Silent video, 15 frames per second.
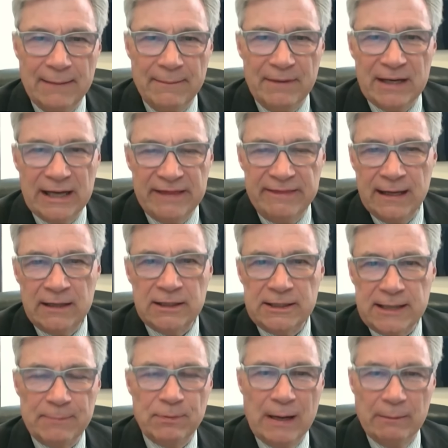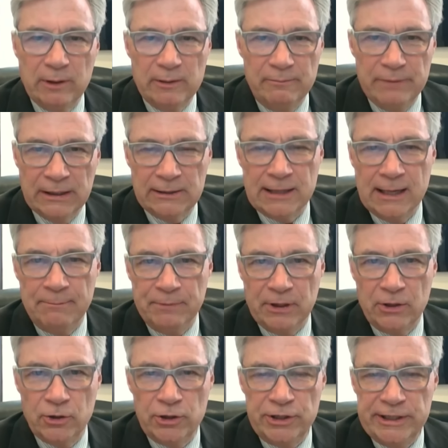I mean, I think that they probably built up a
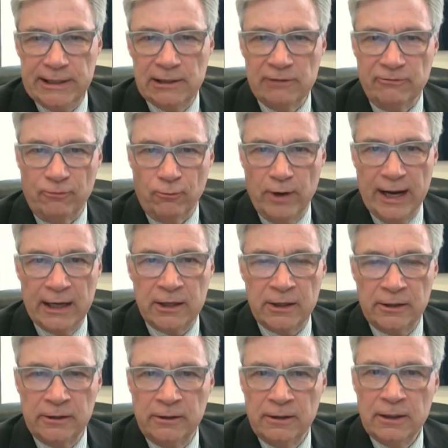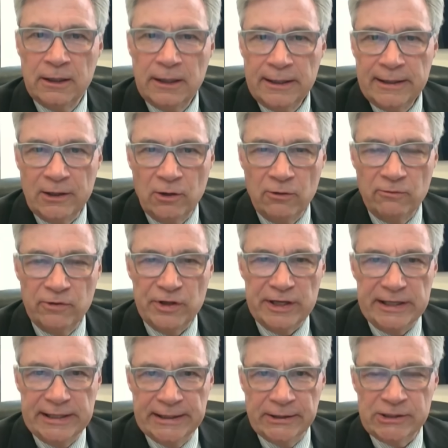good deal of rancor over the
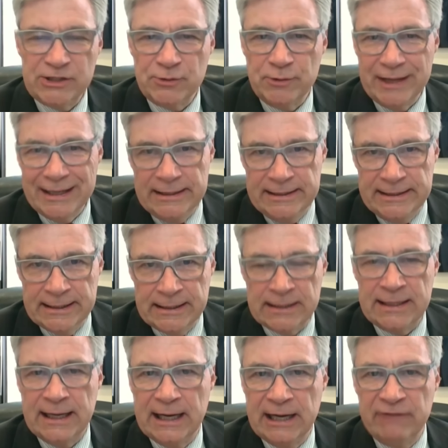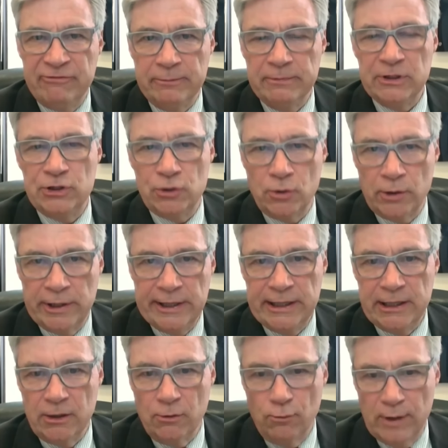years when they didn't have a
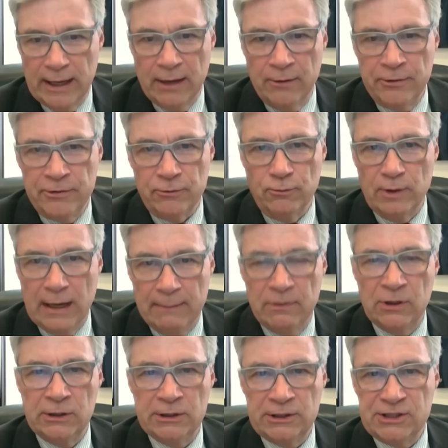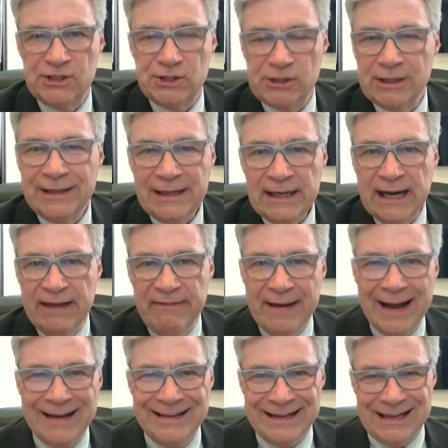majority around Roberts and they
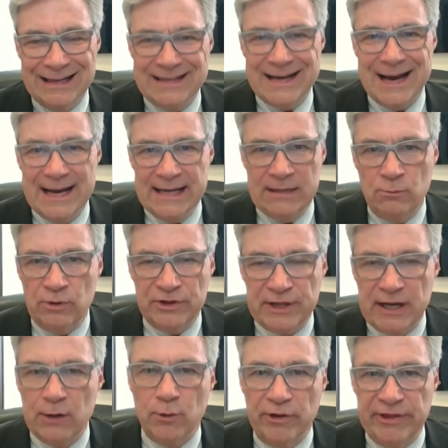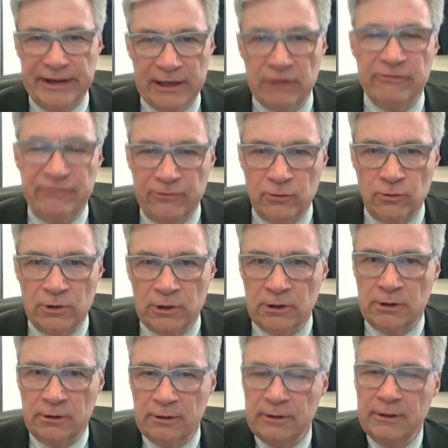had to contain what they were there
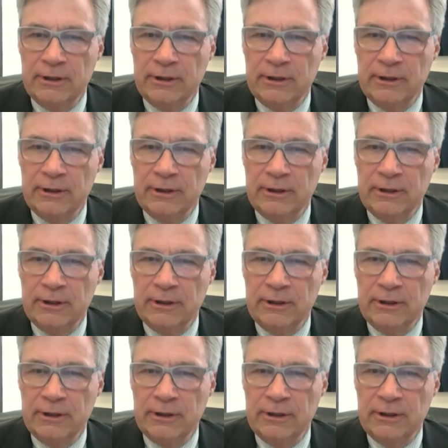for.